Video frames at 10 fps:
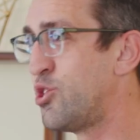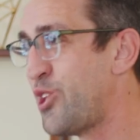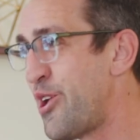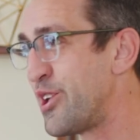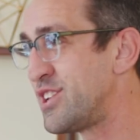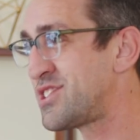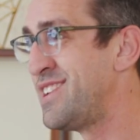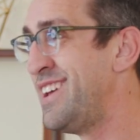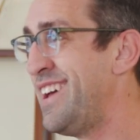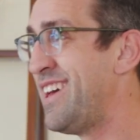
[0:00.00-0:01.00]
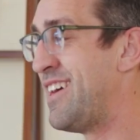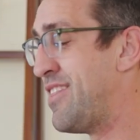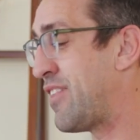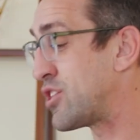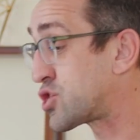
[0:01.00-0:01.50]
You'll notice
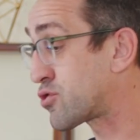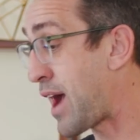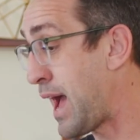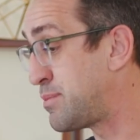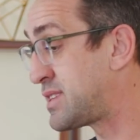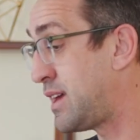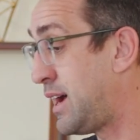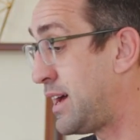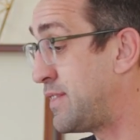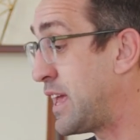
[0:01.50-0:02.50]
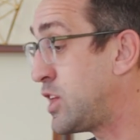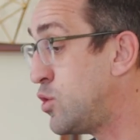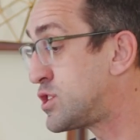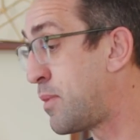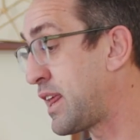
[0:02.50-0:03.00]
that the scribes, they
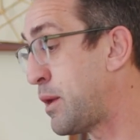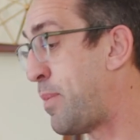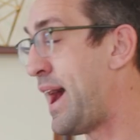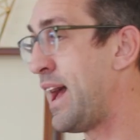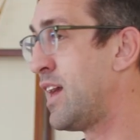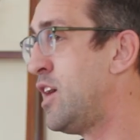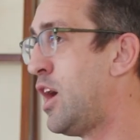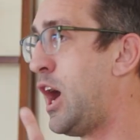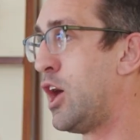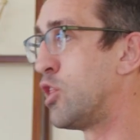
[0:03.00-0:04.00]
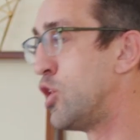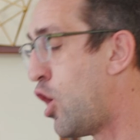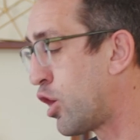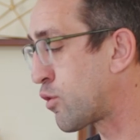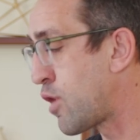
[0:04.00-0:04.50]
use money to buy
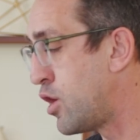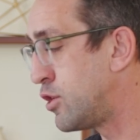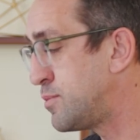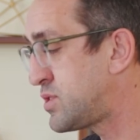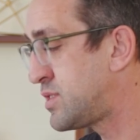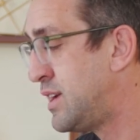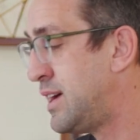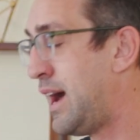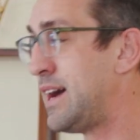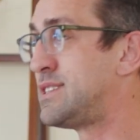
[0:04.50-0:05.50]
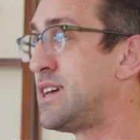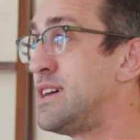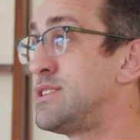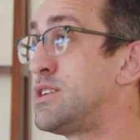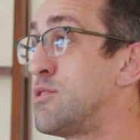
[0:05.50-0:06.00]
long robes,
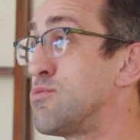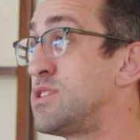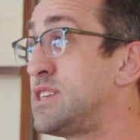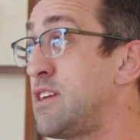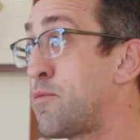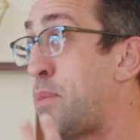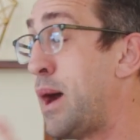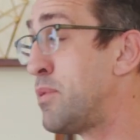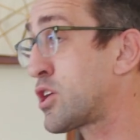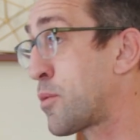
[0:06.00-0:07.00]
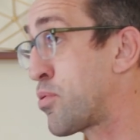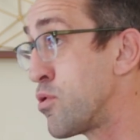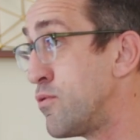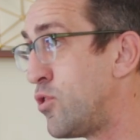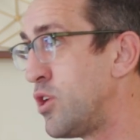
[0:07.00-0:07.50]
to receive public
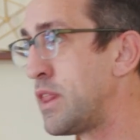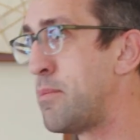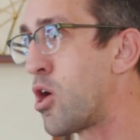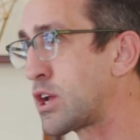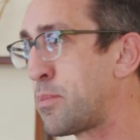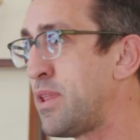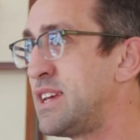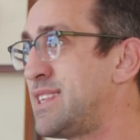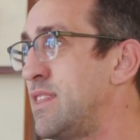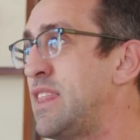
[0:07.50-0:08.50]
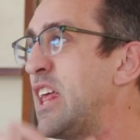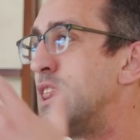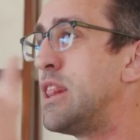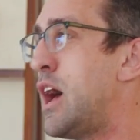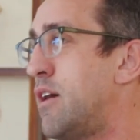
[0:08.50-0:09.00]
approval in the marketplace. They
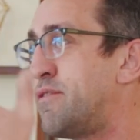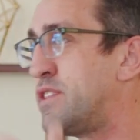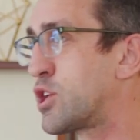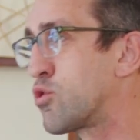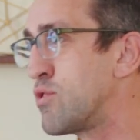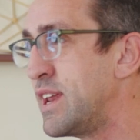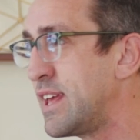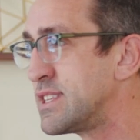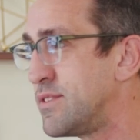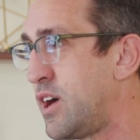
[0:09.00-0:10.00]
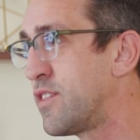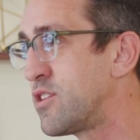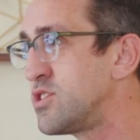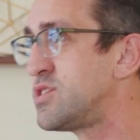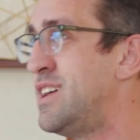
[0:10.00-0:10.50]
loved the greetings of
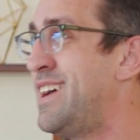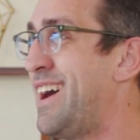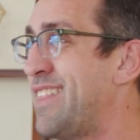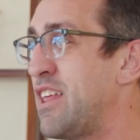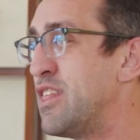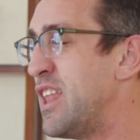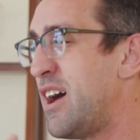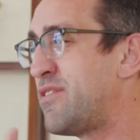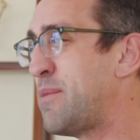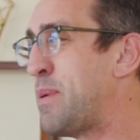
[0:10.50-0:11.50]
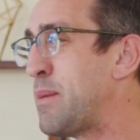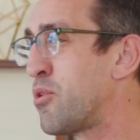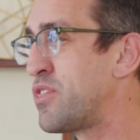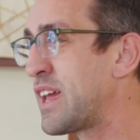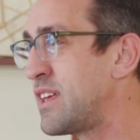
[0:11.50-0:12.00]
others. They loved
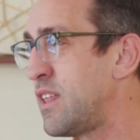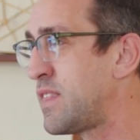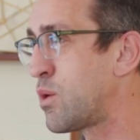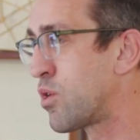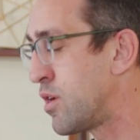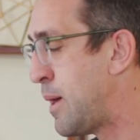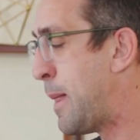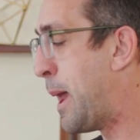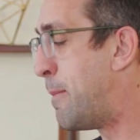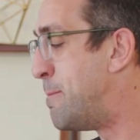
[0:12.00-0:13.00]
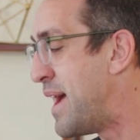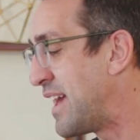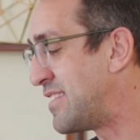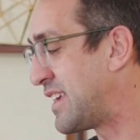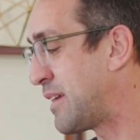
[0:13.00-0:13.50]
people thinking that they were
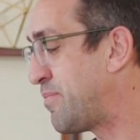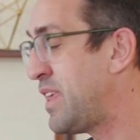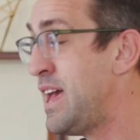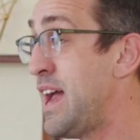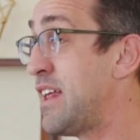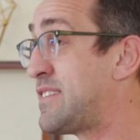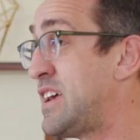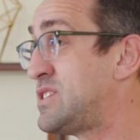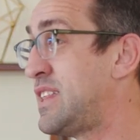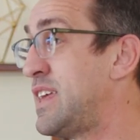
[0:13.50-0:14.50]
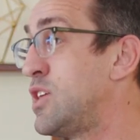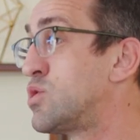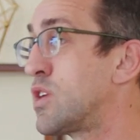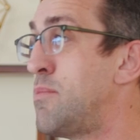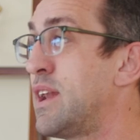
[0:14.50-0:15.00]
amazing. And it says that they
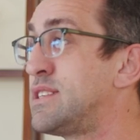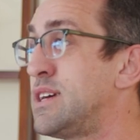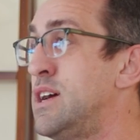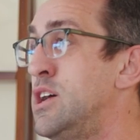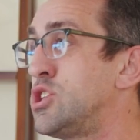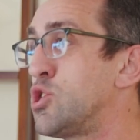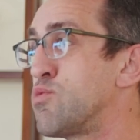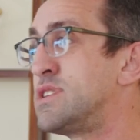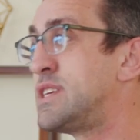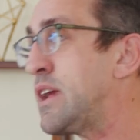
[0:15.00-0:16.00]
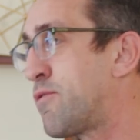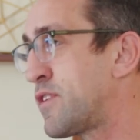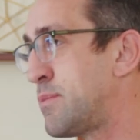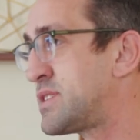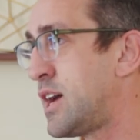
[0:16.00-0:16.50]
use their money to receive
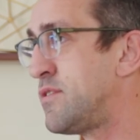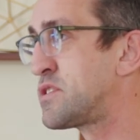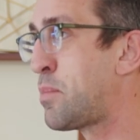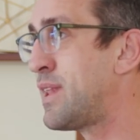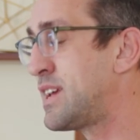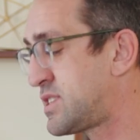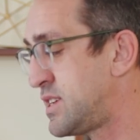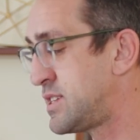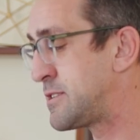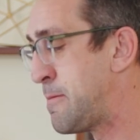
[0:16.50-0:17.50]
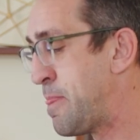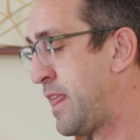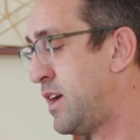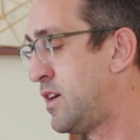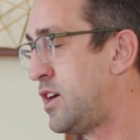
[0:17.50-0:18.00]
for themselves places
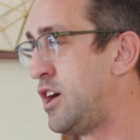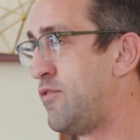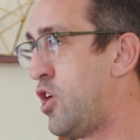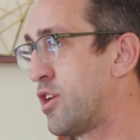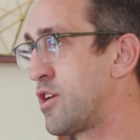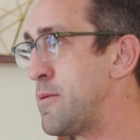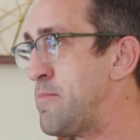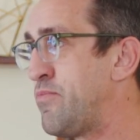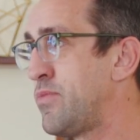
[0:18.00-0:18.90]
of honor.